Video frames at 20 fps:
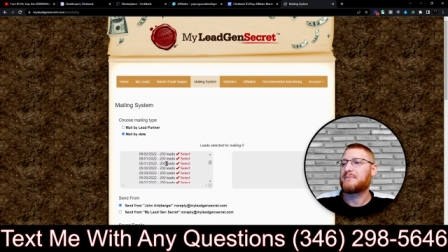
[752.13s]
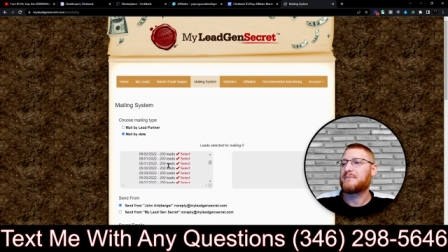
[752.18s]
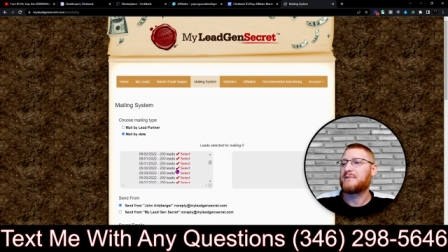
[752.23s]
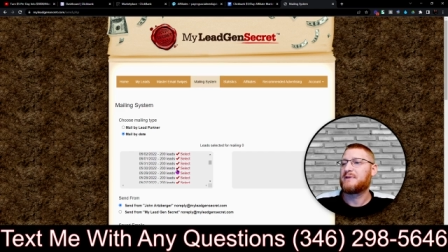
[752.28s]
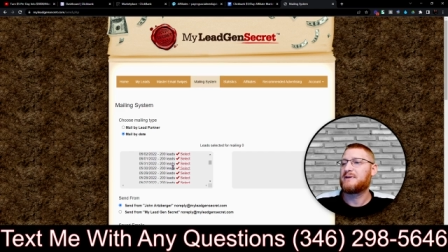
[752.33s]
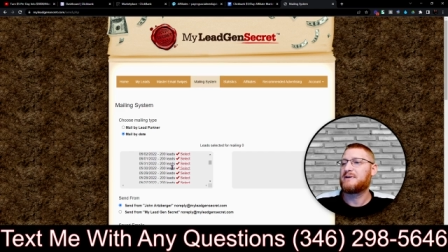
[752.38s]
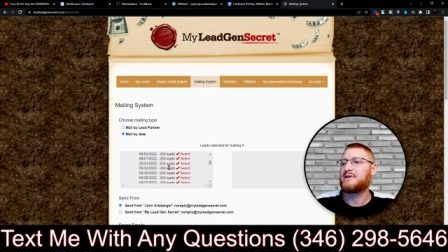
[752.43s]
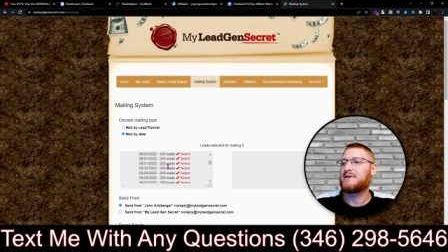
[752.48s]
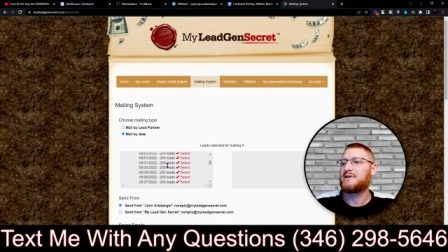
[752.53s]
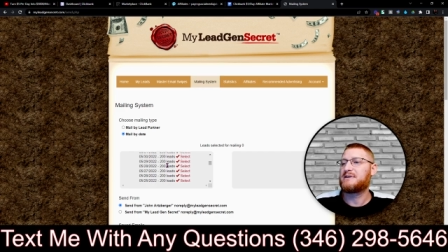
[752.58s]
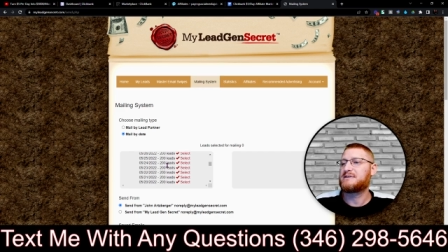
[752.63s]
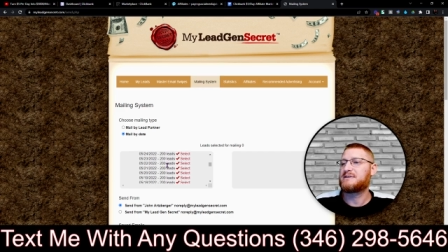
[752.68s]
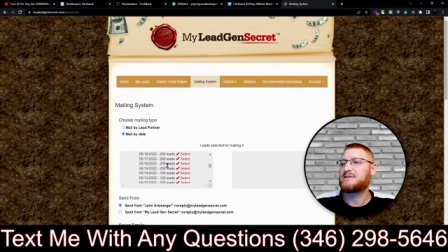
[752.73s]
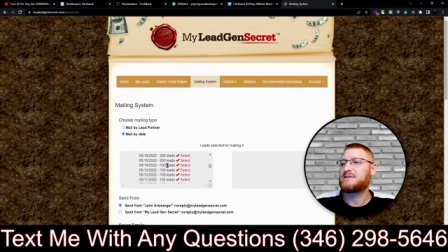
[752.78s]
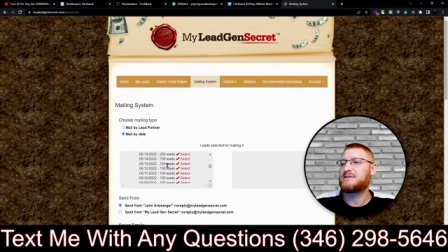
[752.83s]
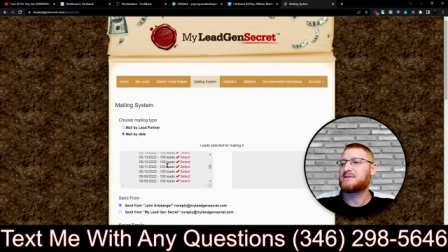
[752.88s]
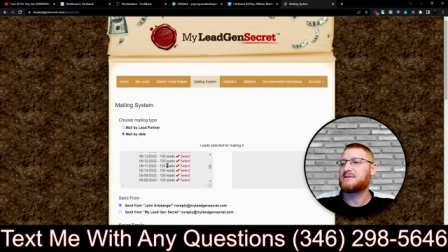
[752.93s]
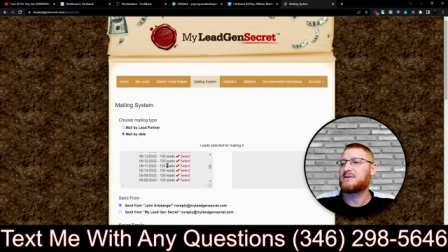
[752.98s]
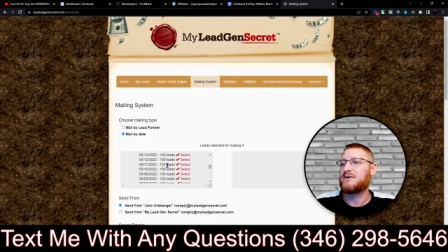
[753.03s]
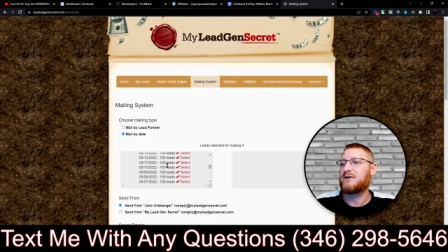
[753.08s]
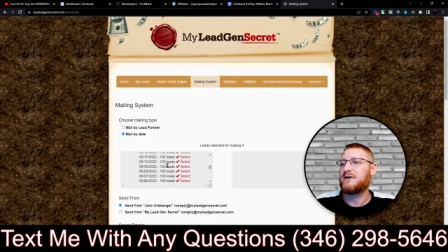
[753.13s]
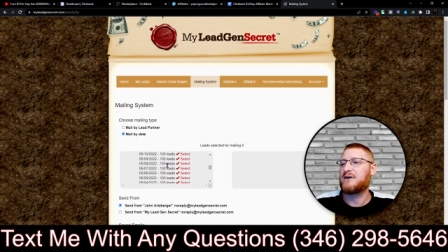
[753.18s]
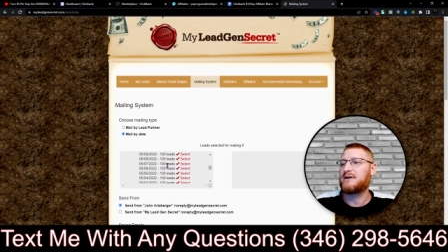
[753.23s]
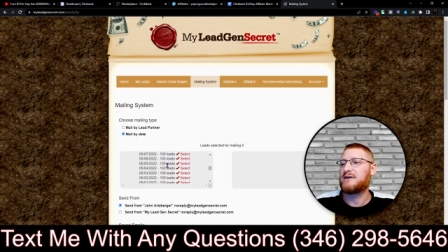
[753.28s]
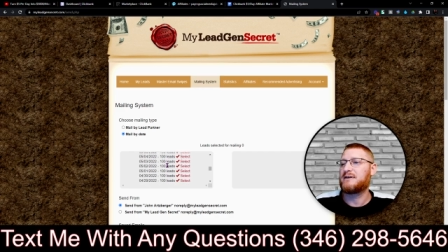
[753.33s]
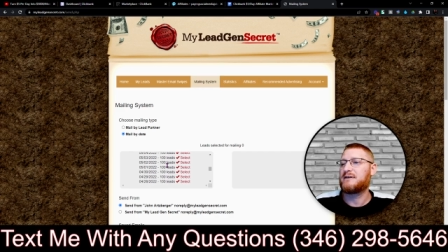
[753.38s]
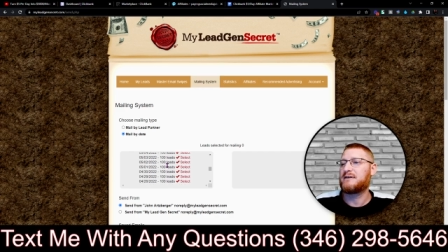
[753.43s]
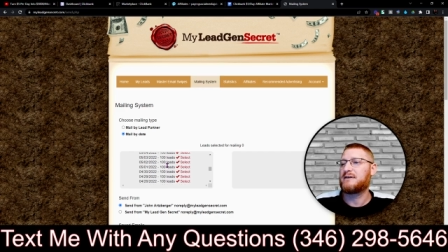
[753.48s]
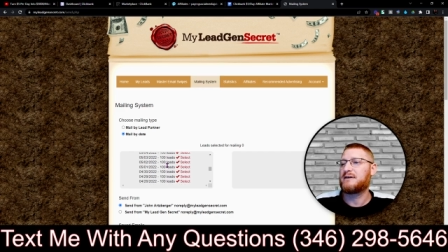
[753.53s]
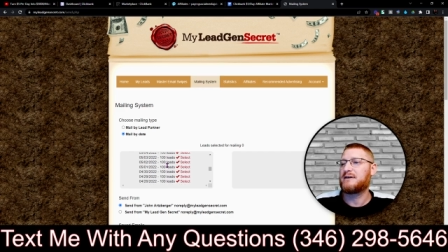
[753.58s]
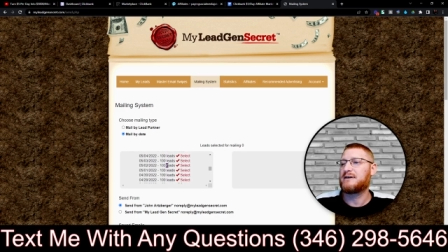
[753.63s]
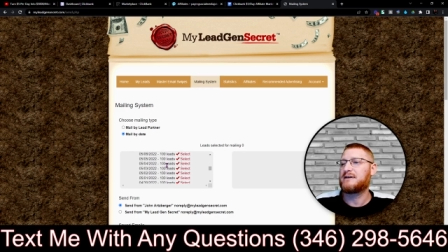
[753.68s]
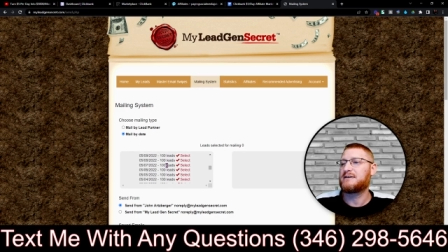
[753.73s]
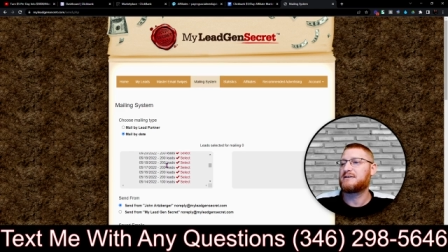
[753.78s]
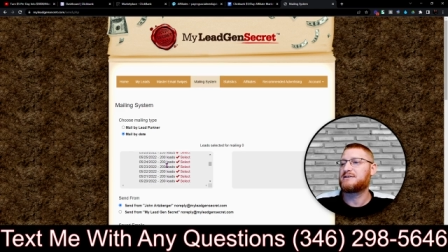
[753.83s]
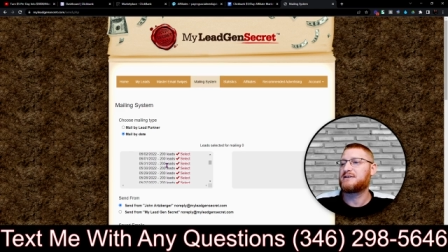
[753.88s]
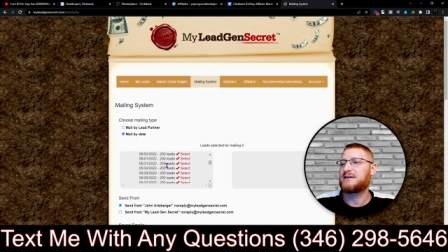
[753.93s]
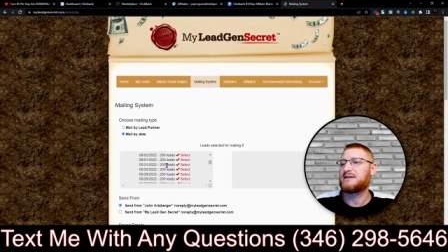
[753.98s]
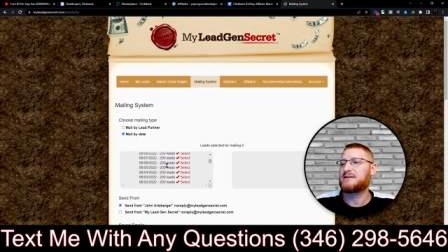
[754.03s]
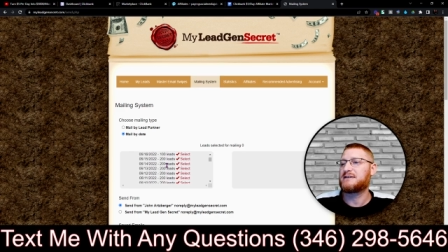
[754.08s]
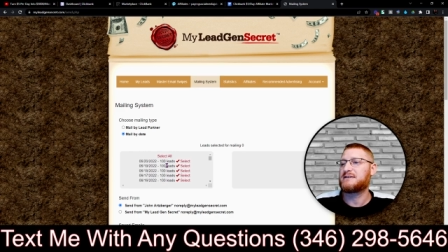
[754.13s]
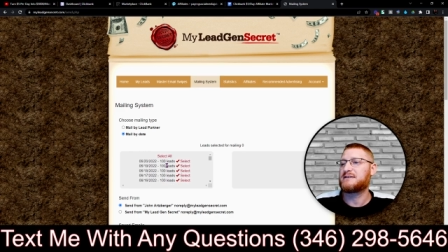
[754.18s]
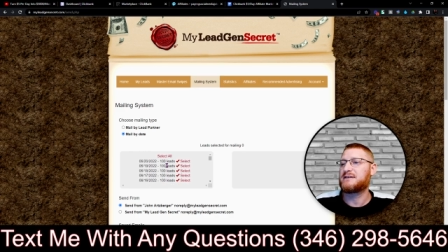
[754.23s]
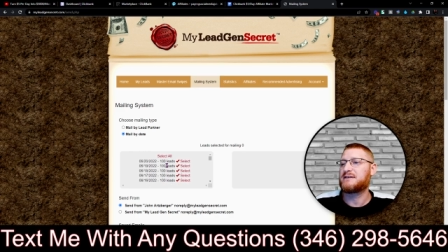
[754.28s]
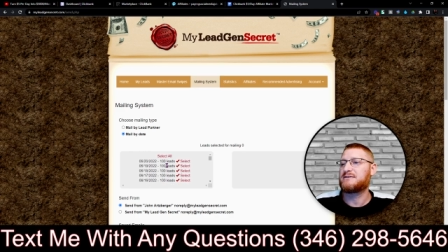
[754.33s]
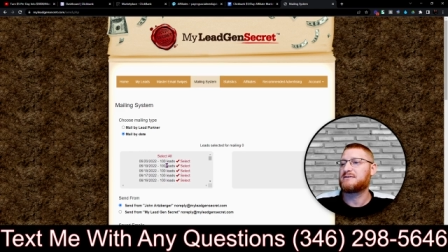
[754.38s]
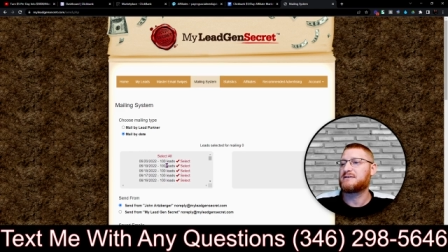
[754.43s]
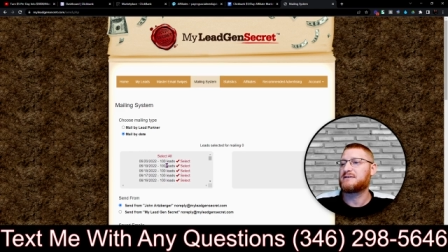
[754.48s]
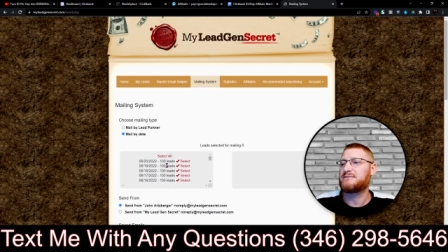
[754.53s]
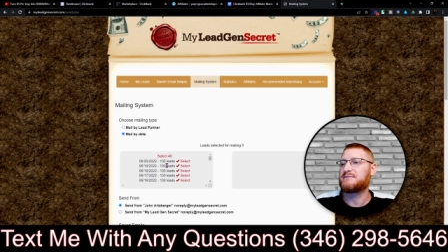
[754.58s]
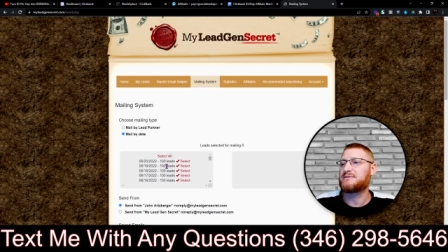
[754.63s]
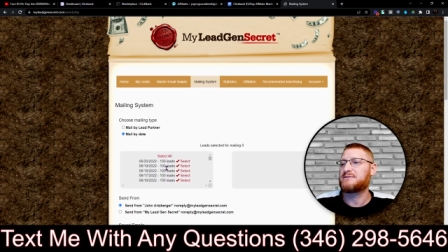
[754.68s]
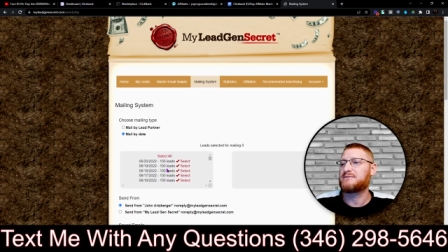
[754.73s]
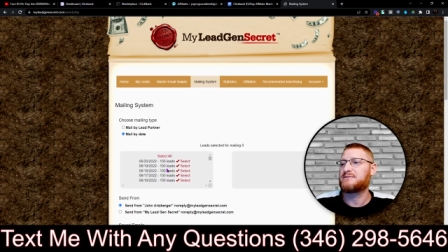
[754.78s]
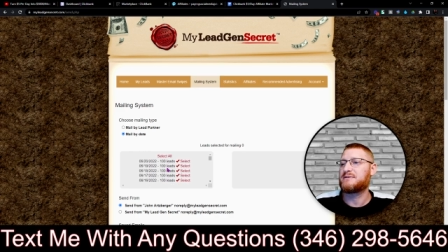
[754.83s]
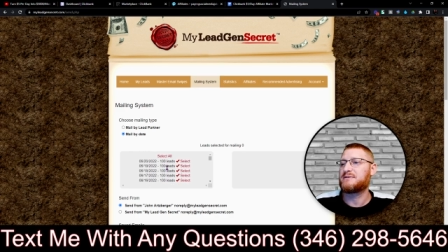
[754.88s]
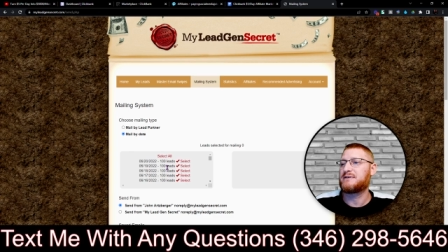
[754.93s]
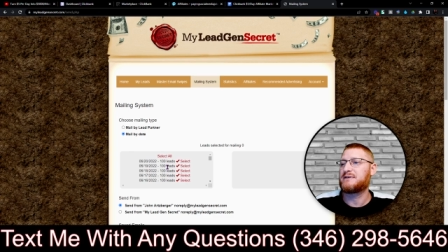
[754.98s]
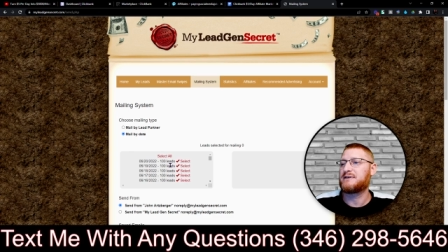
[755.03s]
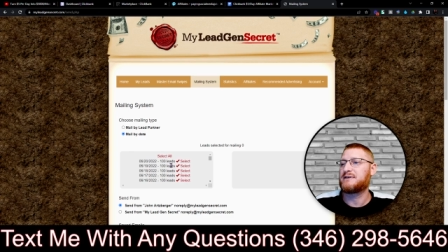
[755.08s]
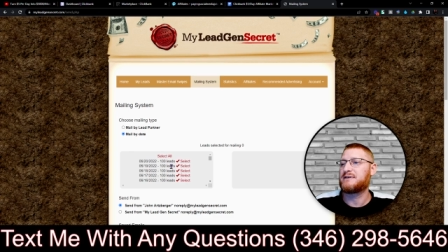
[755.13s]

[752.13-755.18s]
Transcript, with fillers: Look at this. This is odd. I gotta check this out and see what's going on